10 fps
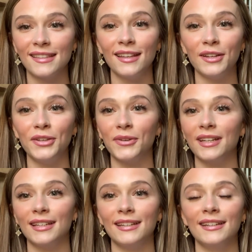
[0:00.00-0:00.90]
that you
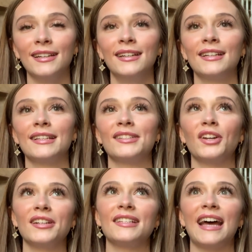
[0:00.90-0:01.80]
can
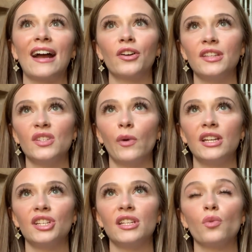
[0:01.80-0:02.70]
start to tackle these wedges.